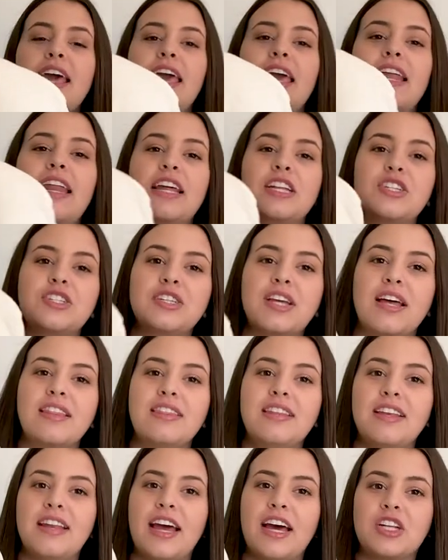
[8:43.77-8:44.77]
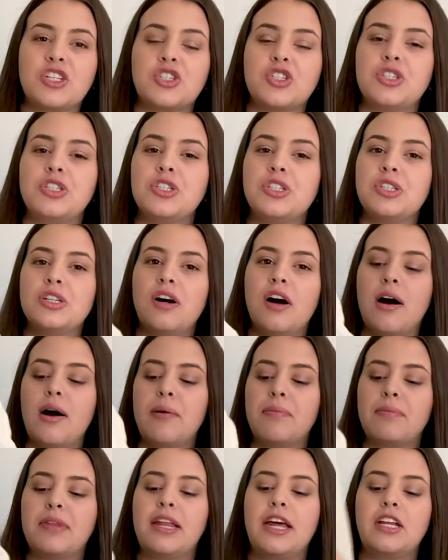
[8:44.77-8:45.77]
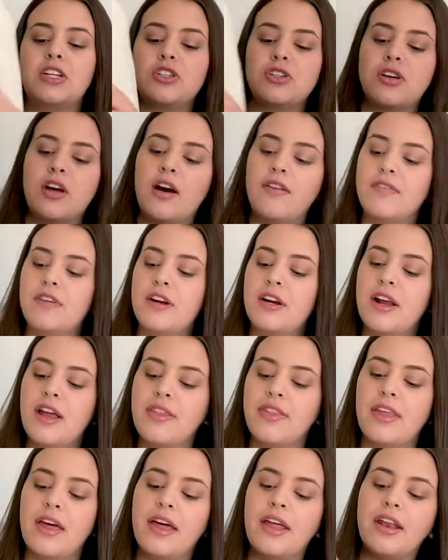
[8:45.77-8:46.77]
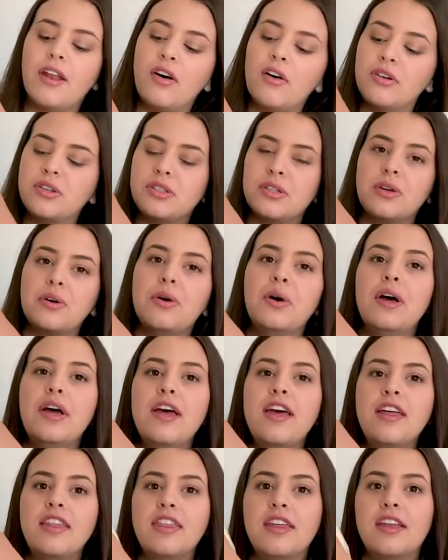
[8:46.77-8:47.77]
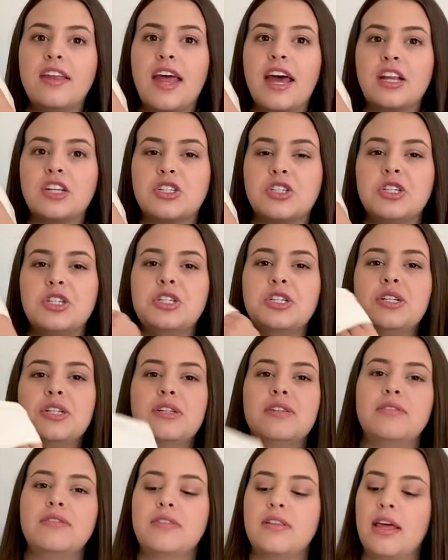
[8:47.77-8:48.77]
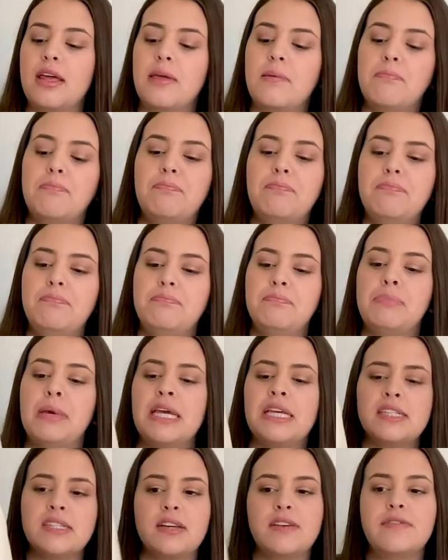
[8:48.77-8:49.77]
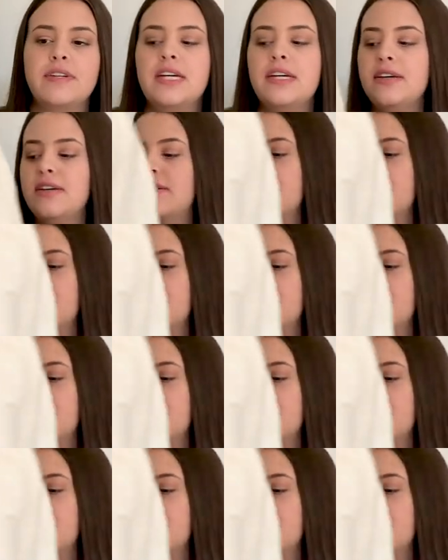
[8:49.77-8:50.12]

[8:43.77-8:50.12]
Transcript: And I just got the natural, um, the natural cover and then also the natural like base of it.